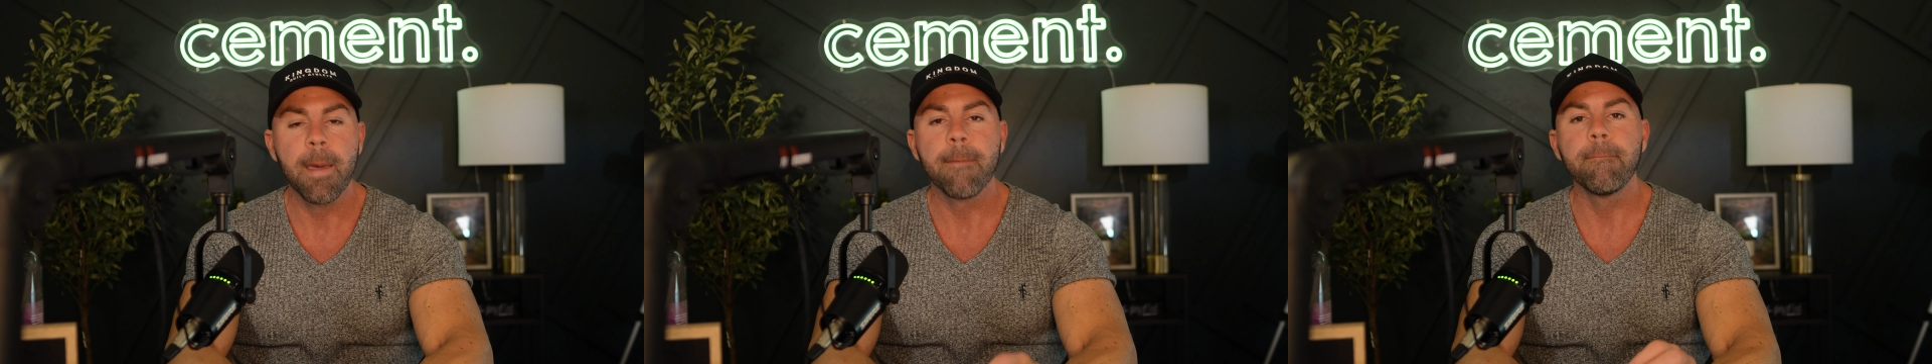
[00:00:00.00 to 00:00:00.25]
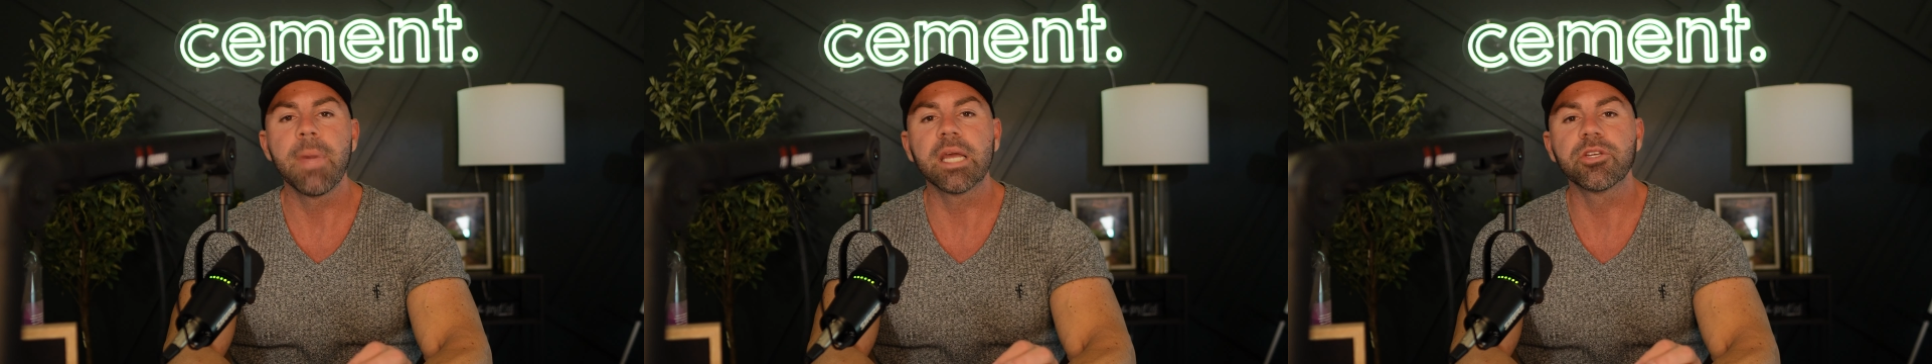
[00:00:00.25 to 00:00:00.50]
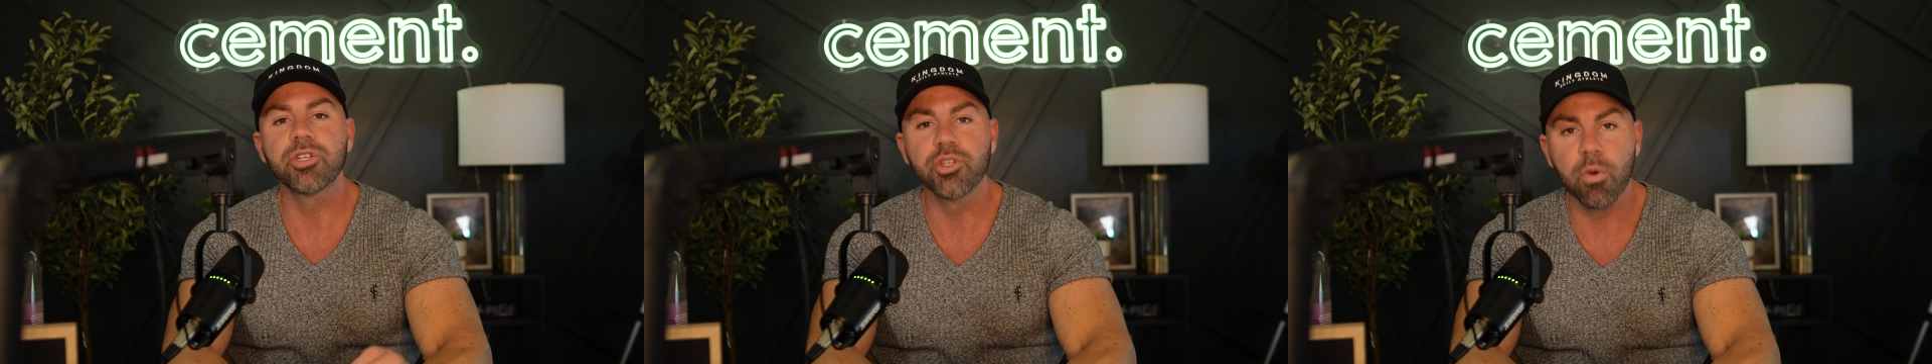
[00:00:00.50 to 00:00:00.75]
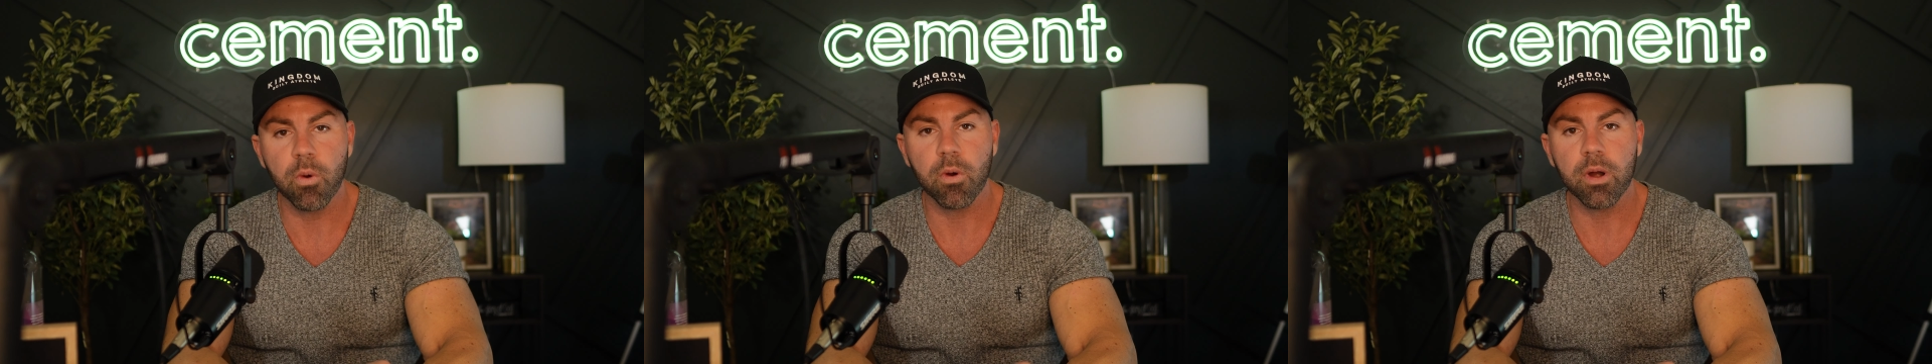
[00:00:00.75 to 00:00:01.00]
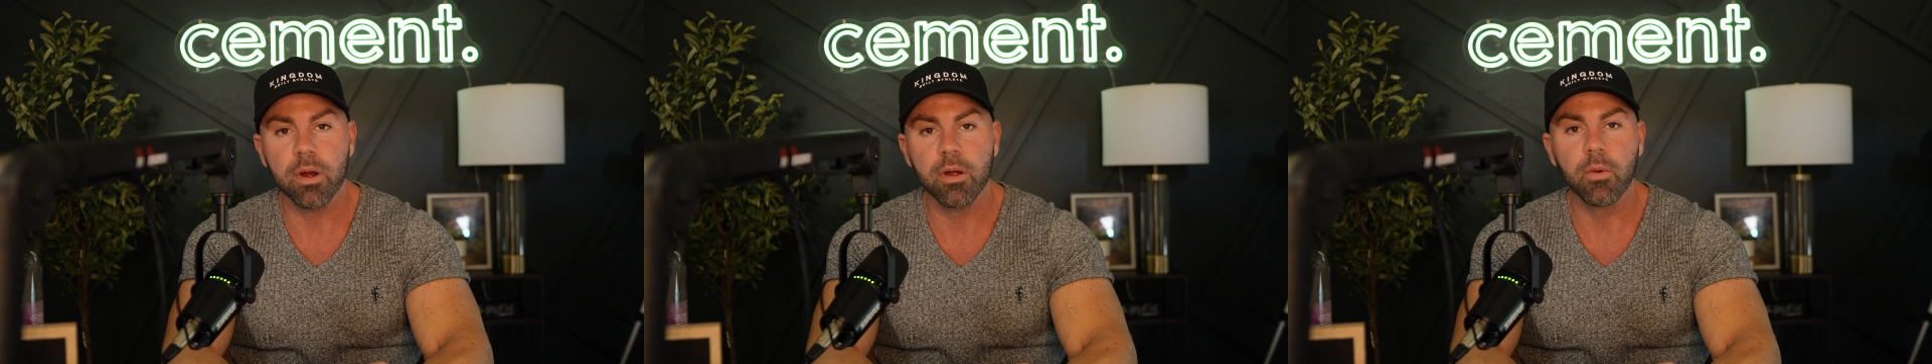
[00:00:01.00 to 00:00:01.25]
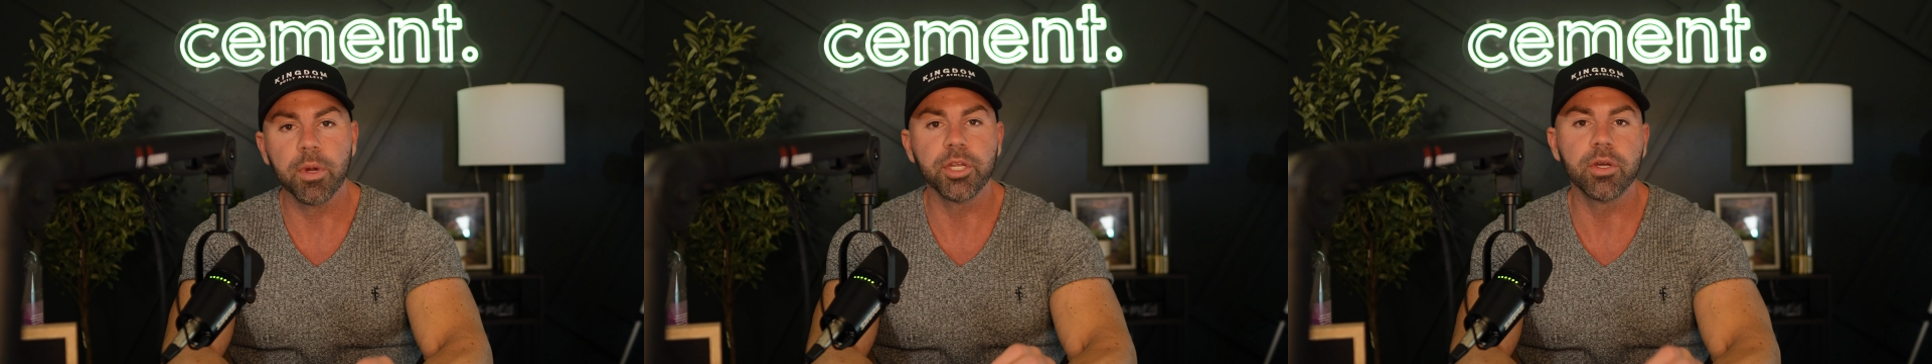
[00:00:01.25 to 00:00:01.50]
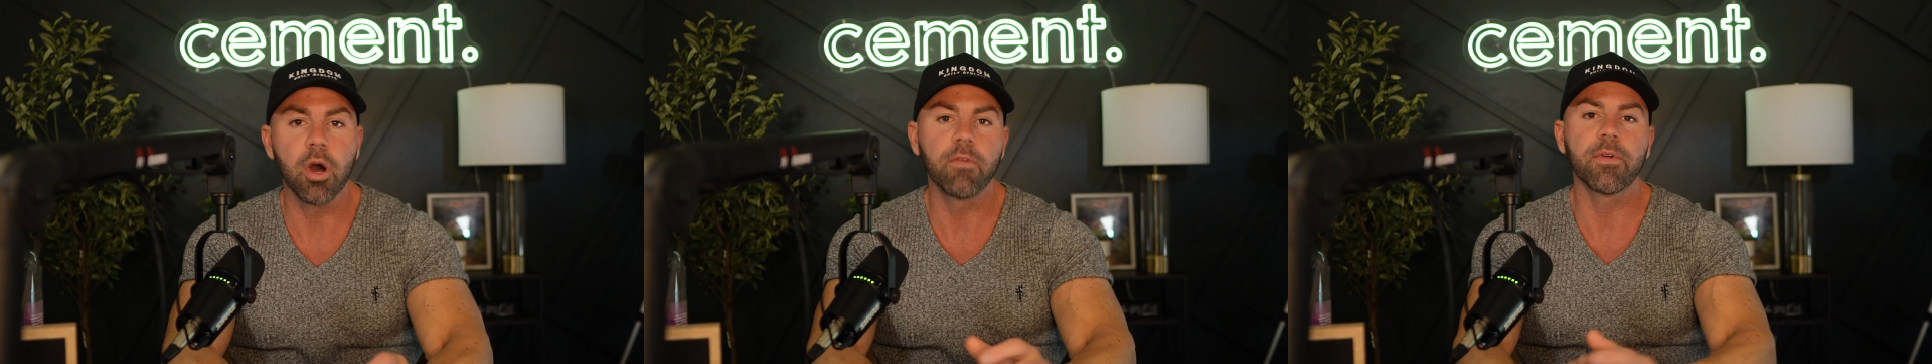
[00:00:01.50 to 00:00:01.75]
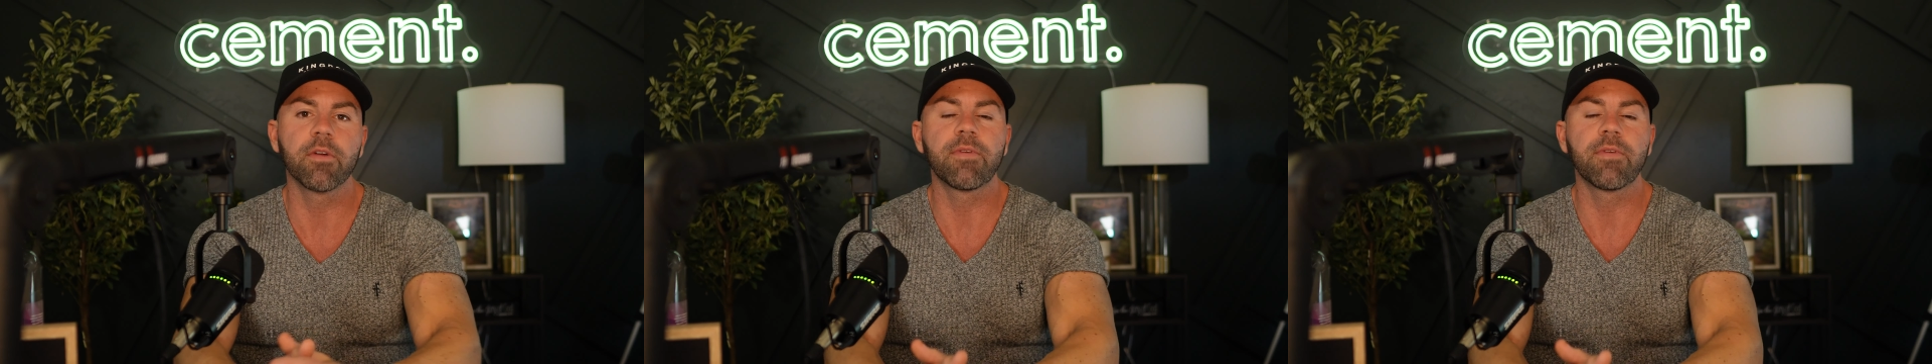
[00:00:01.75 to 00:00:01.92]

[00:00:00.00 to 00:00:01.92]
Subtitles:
Make sure when you go for a